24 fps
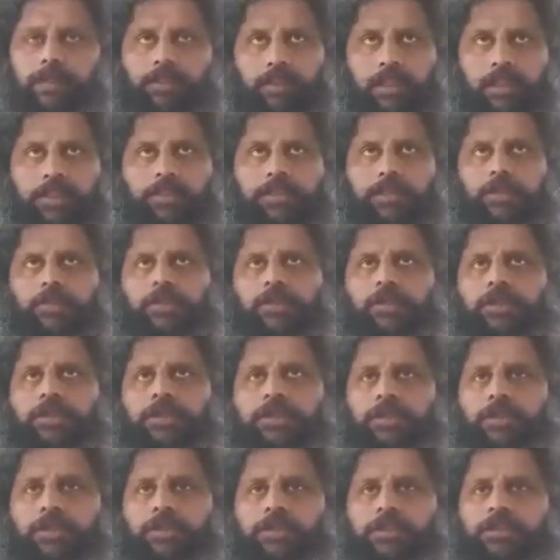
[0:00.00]
Thus the
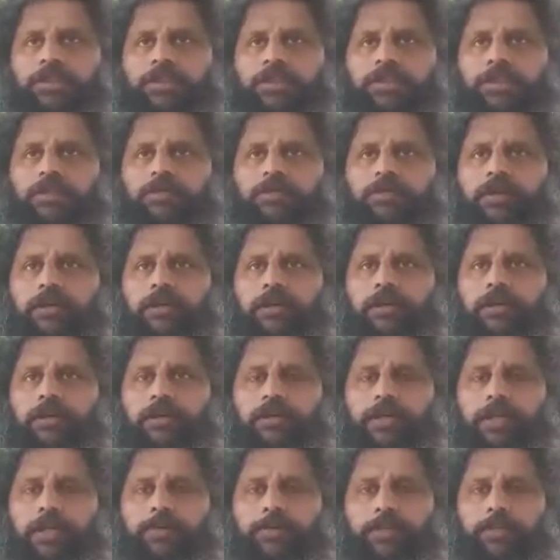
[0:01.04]
word Shiva
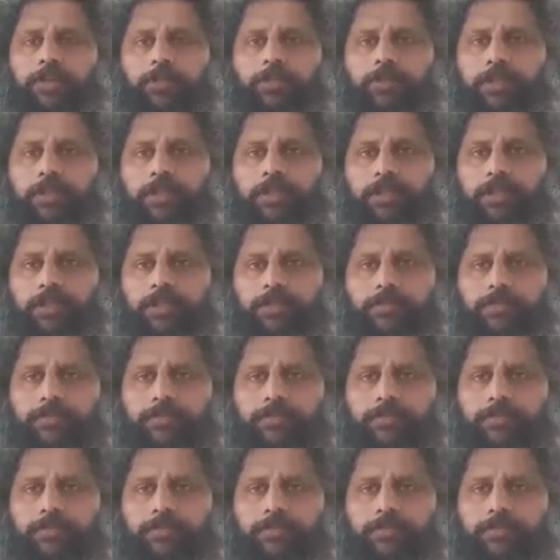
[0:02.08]
came into being.